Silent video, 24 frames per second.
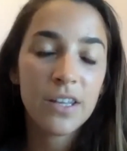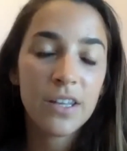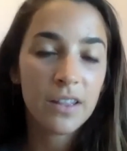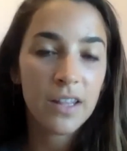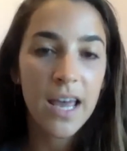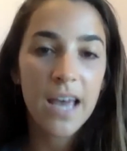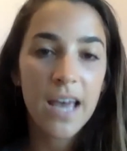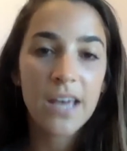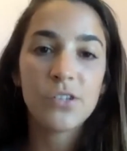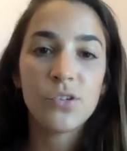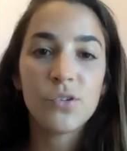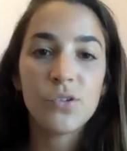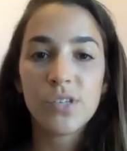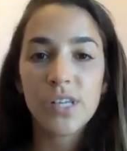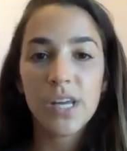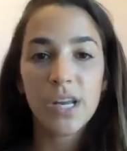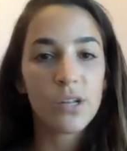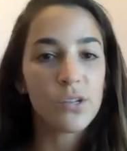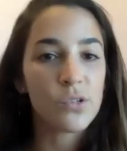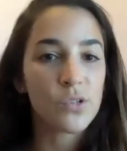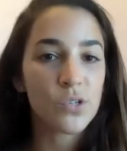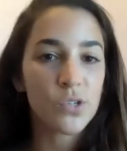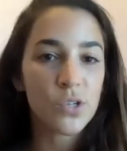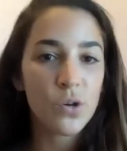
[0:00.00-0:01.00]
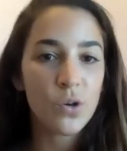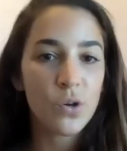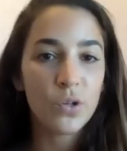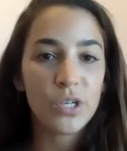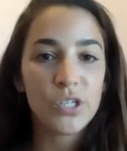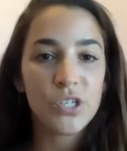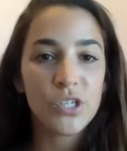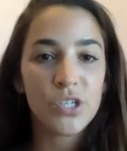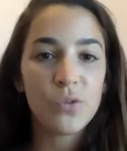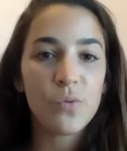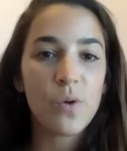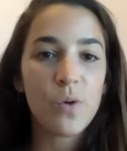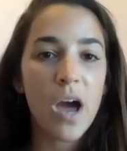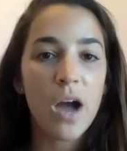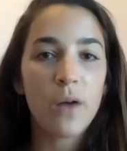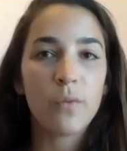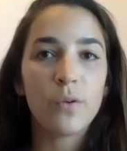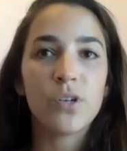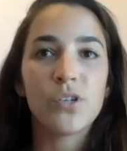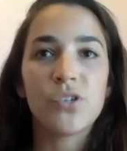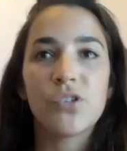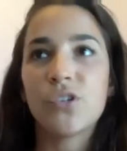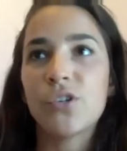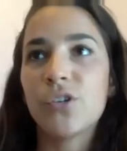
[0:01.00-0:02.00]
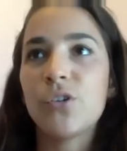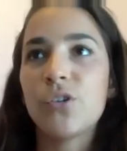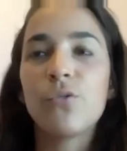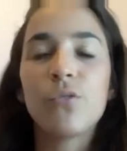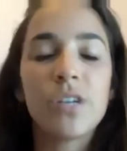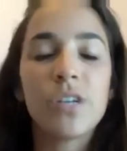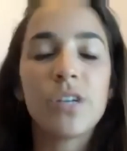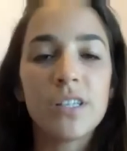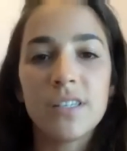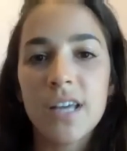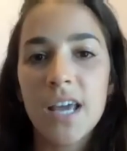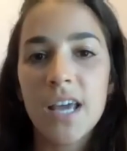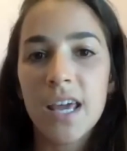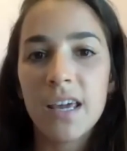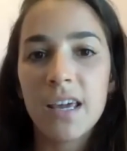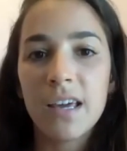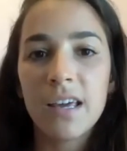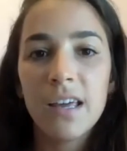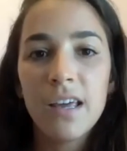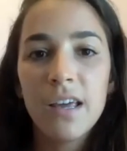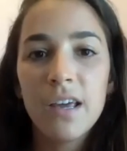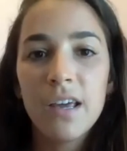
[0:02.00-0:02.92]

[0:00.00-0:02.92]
As you said, it's only 2 hours, so you could take